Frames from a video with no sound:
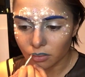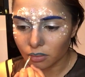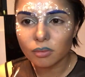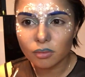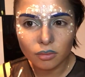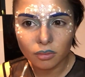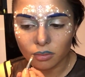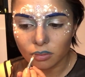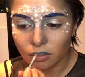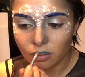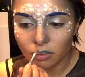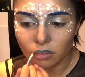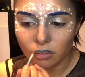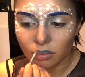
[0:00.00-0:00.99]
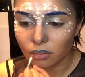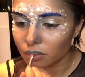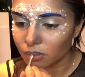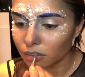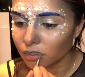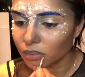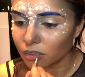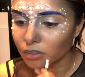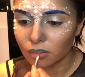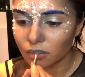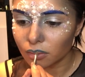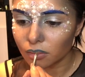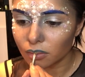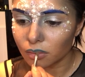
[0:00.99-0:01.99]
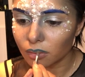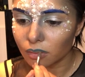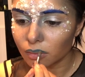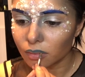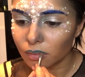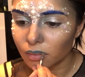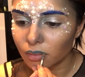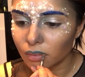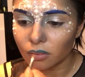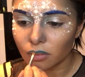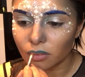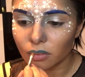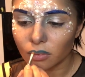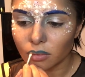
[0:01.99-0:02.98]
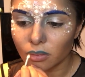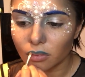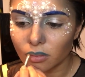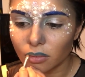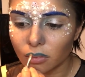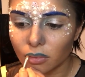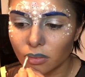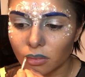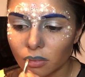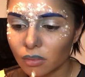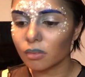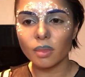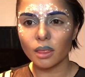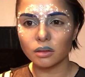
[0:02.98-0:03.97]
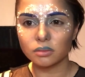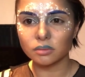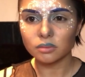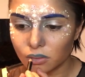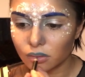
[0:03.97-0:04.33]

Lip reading: greeny tone lip liner, and I've only used the top line